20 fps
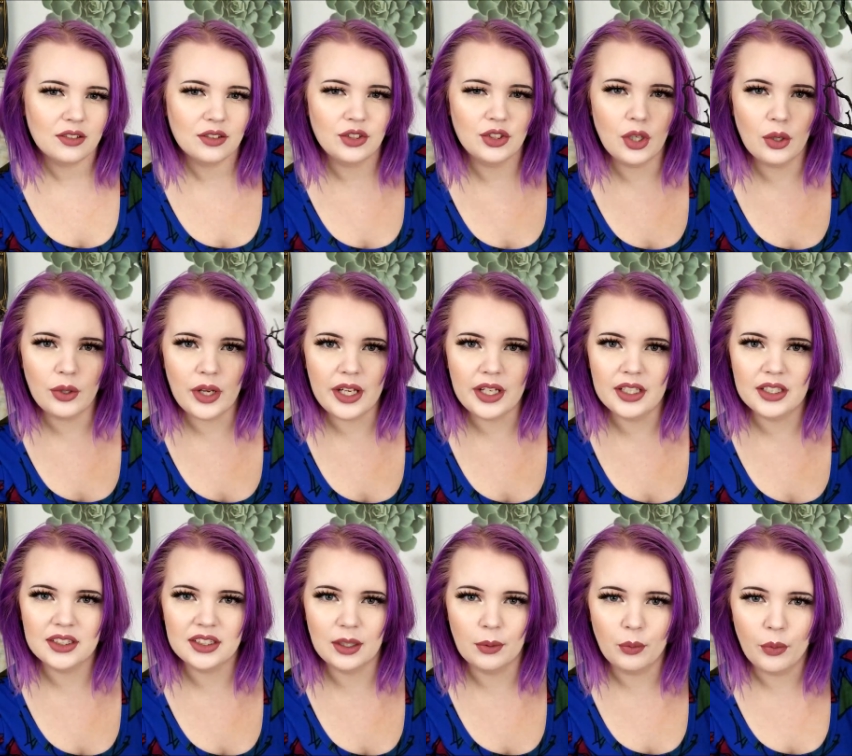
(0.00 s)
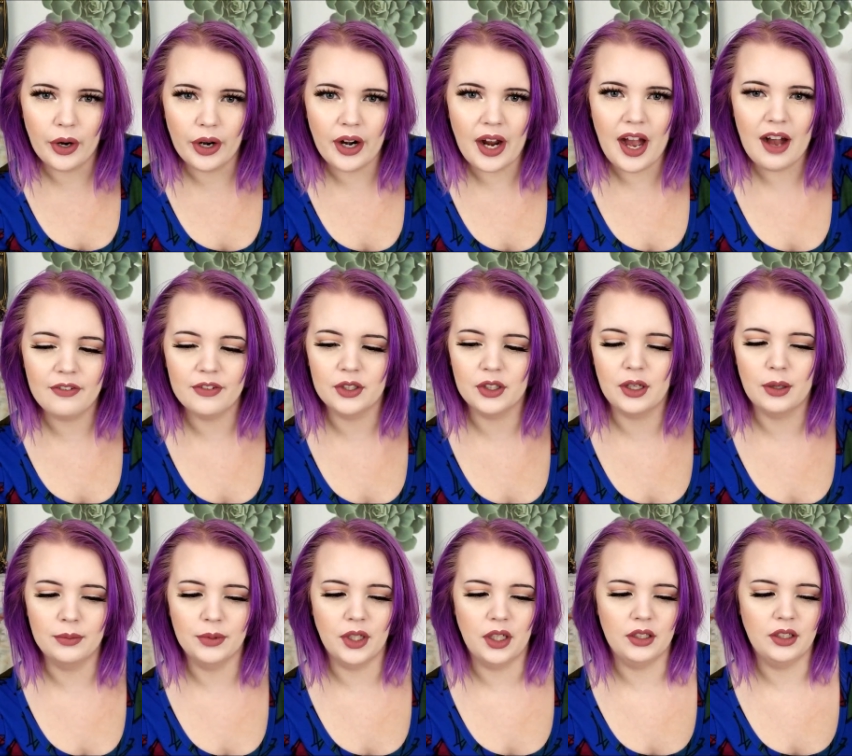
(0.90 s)
donate it somewhere after
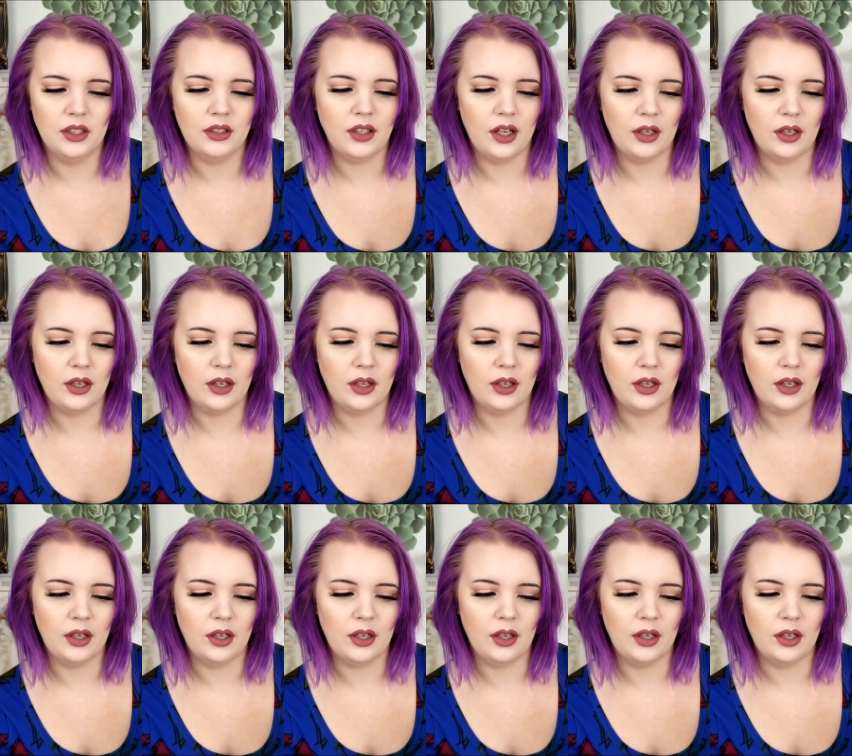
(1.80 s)
I'm done.